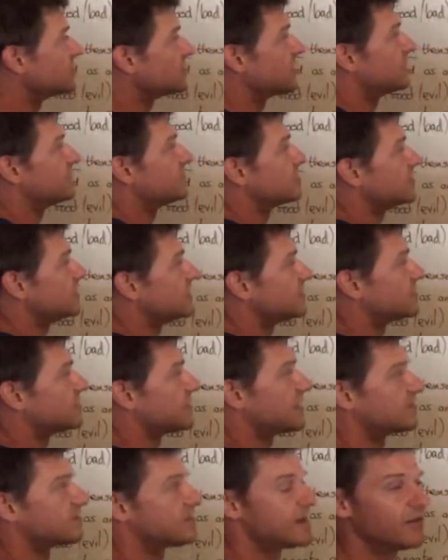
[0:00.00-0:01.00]
sense, he
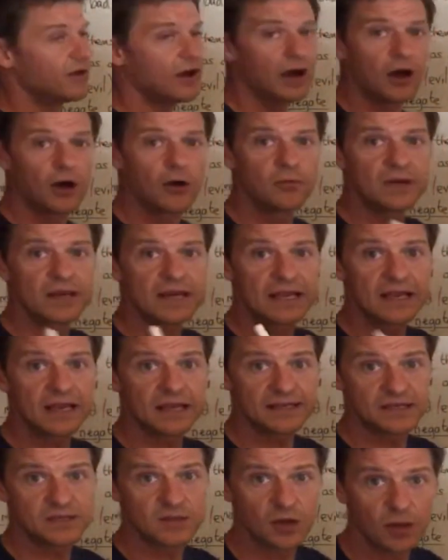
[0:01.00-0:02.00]
says, there are only
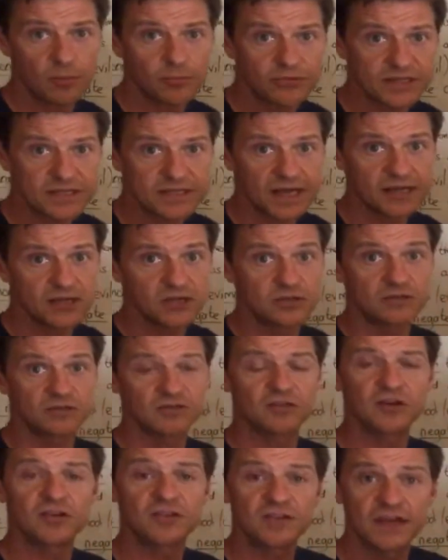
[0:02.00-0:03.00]
interpretations,
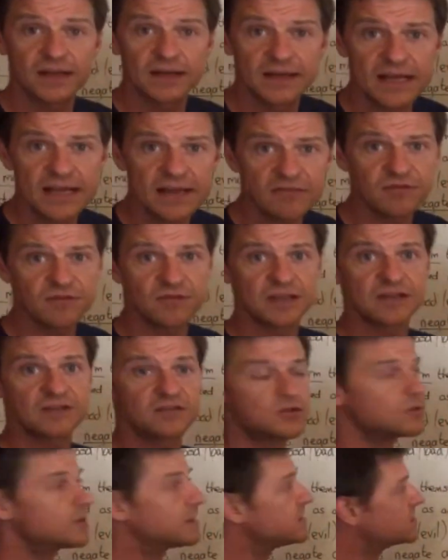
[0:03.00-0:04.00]
because to live is
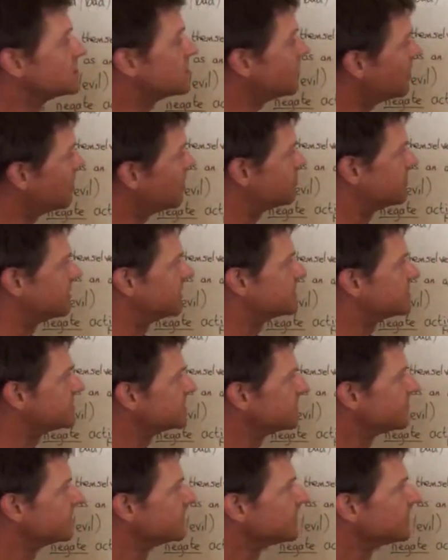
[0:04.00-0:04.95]
to interpret.